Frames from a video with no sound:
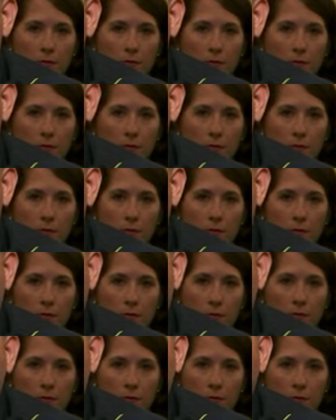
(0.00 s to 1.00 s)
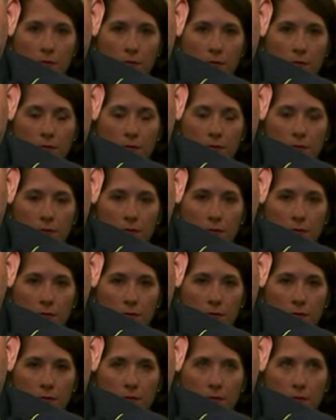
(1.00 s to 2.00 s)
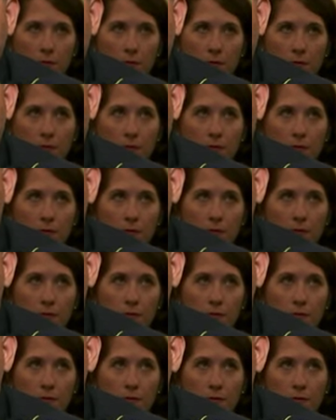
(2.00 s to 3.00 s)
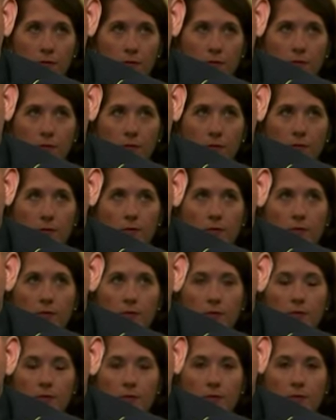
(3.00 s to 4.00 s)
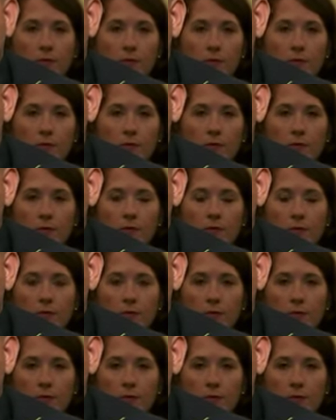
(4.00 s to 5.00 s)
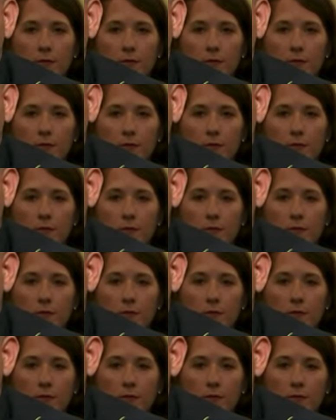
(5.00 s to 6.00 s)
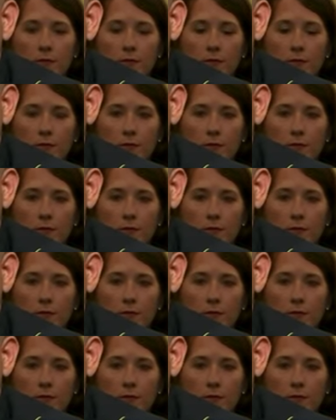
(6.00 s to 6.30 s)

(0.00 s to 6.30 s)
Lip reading: (not speaking)